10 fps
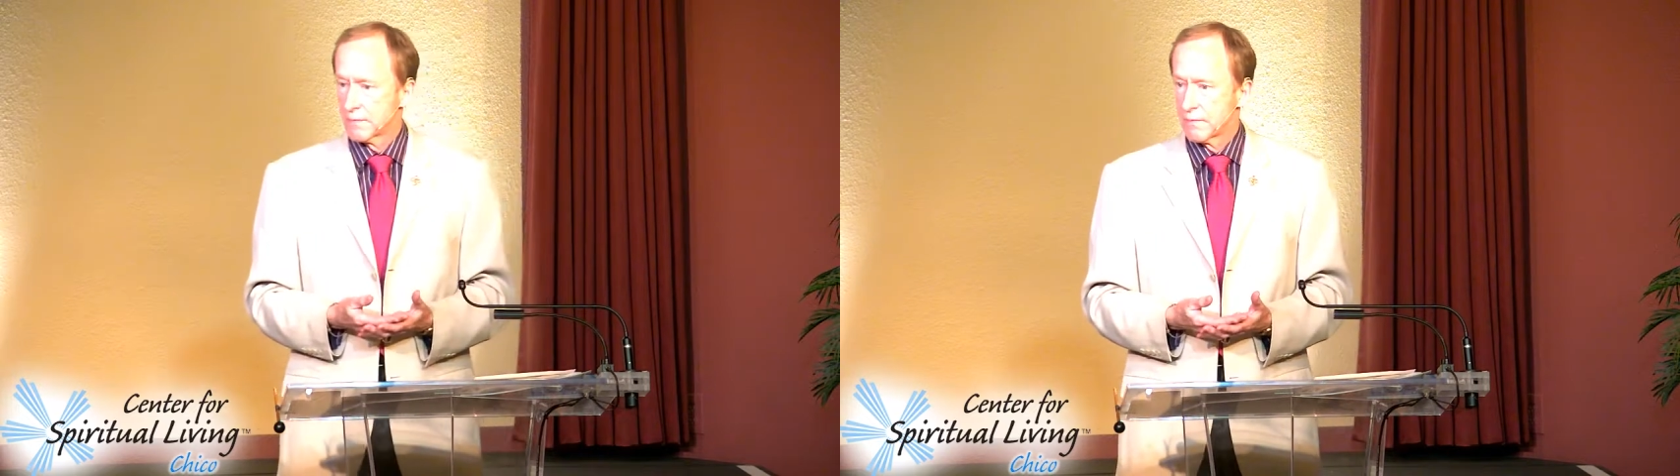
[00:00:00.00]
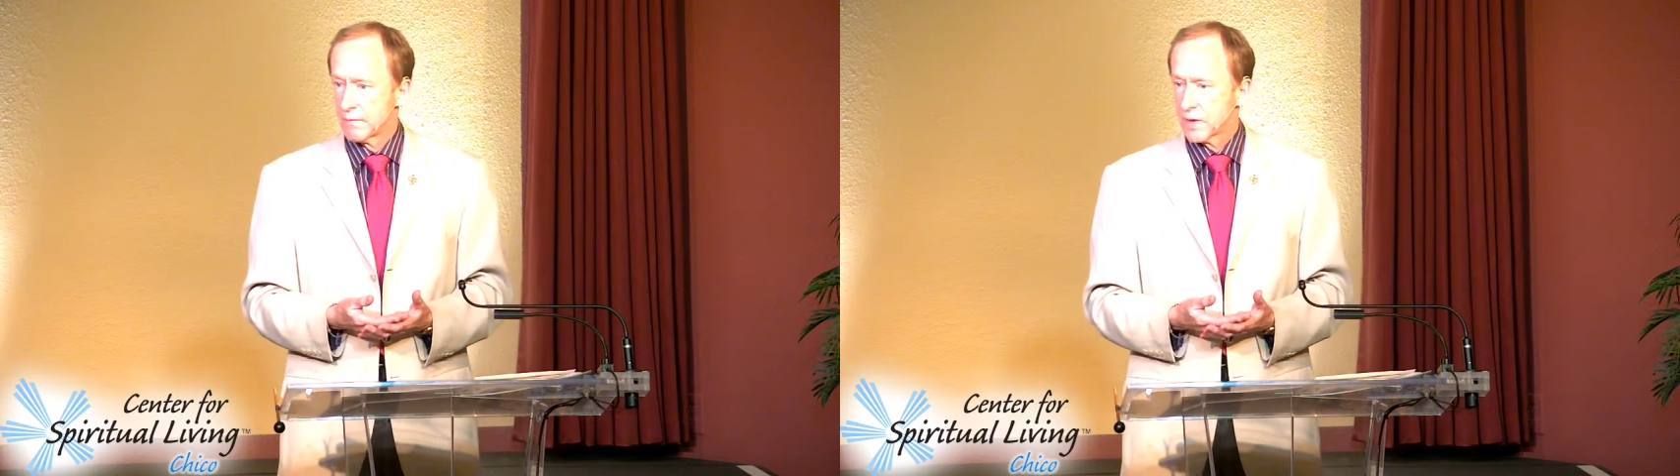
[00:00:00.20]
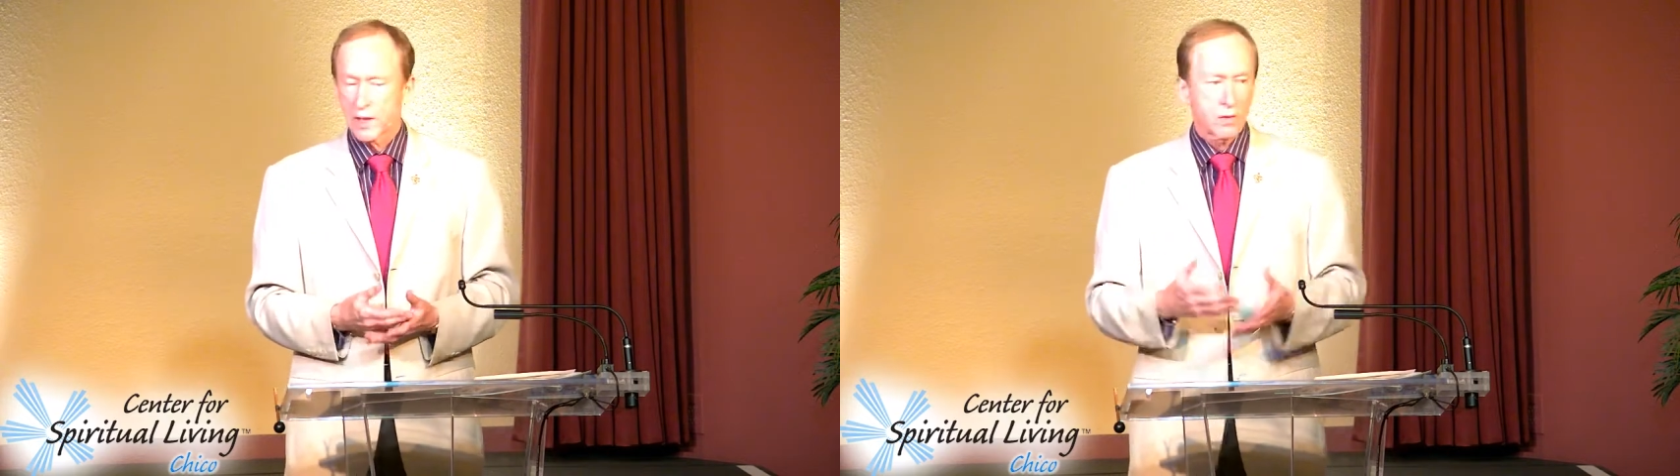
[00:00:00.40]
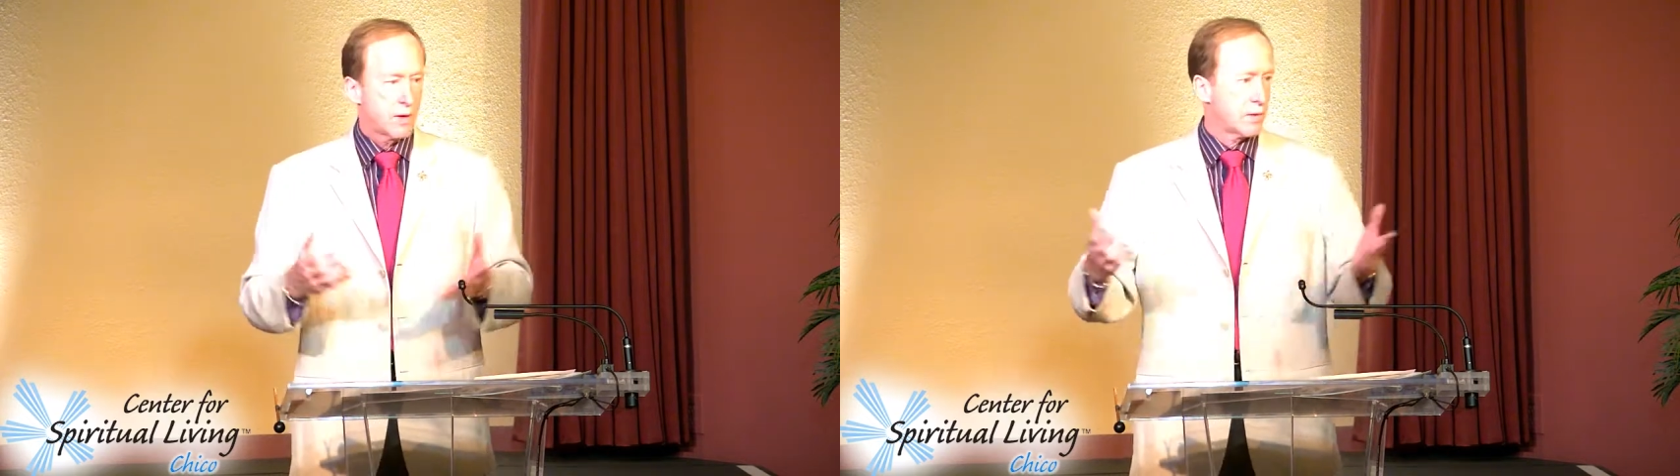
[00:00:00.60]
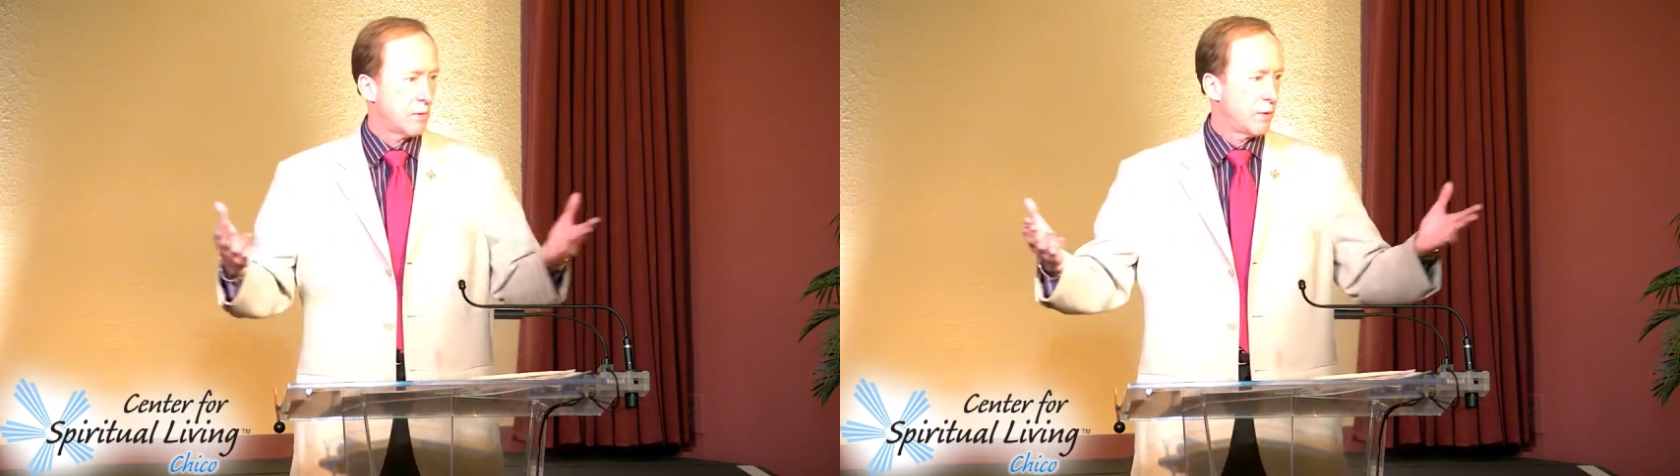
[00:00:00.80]
It's like going
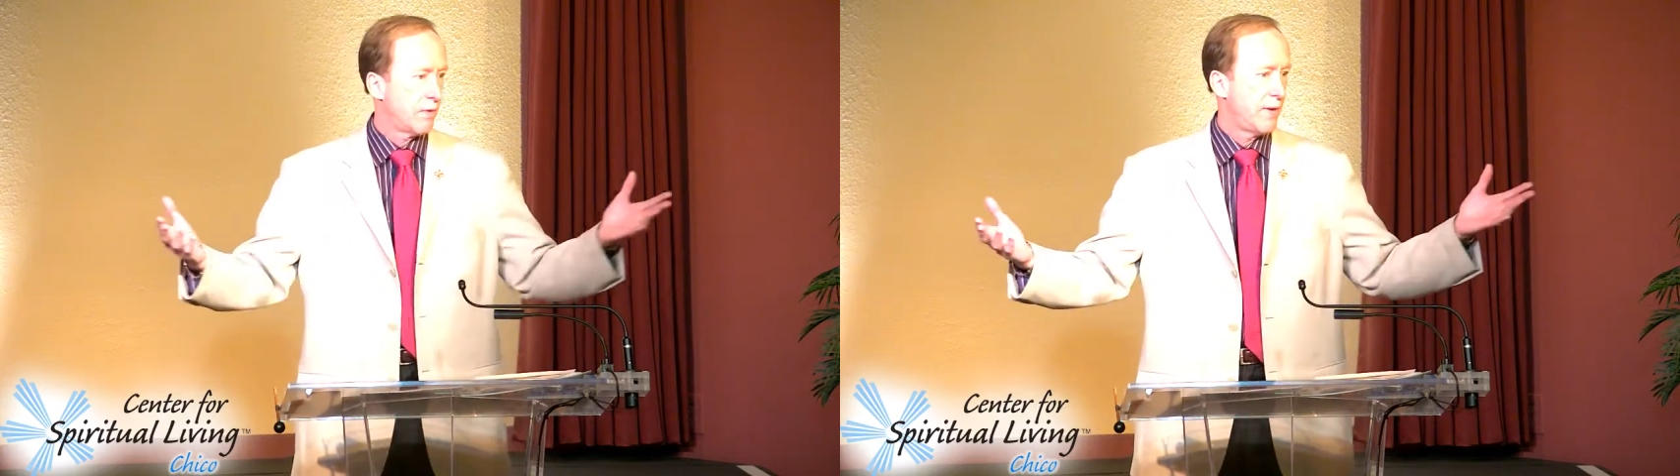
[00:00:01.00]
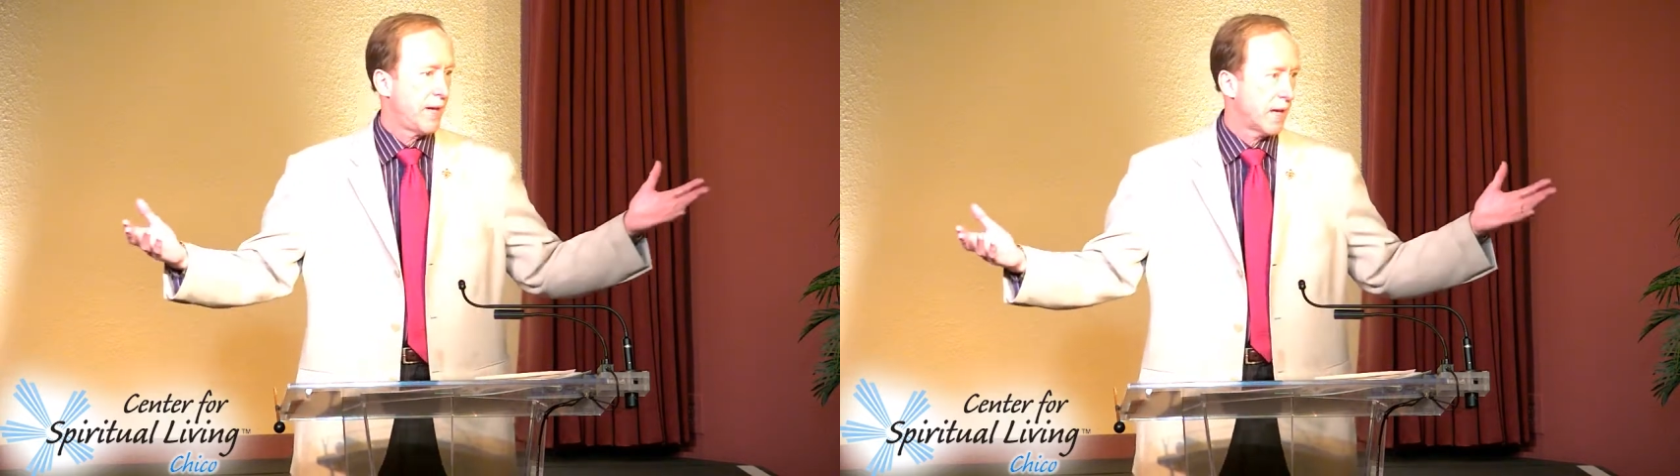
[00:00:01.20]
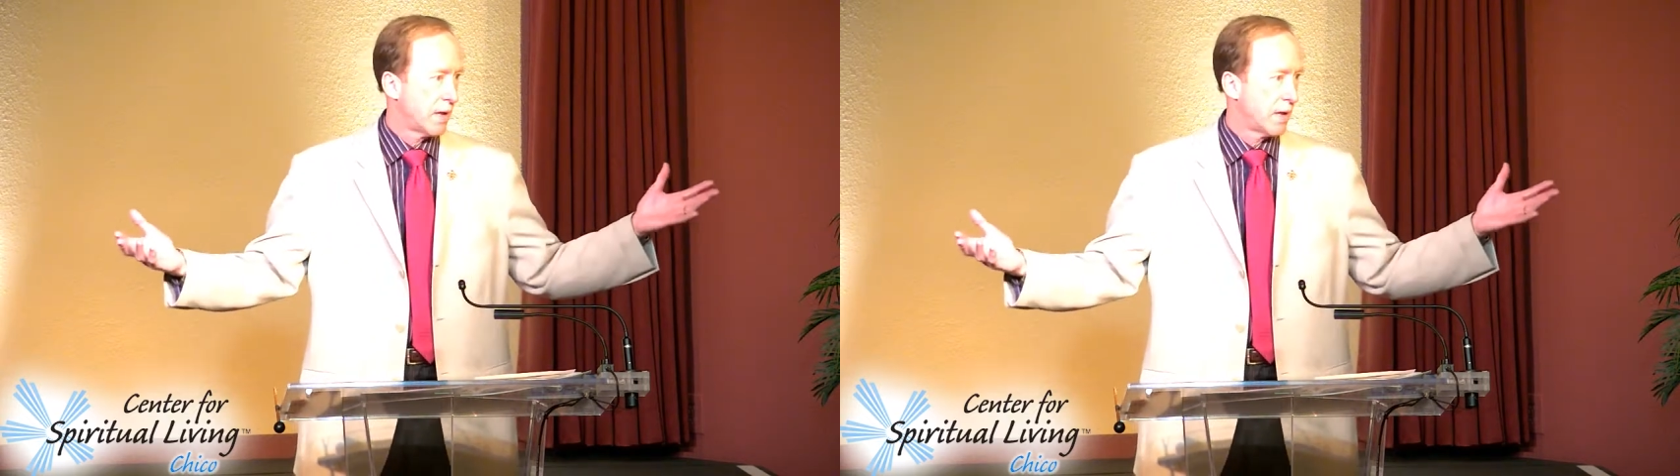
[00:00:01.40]
to a buffet.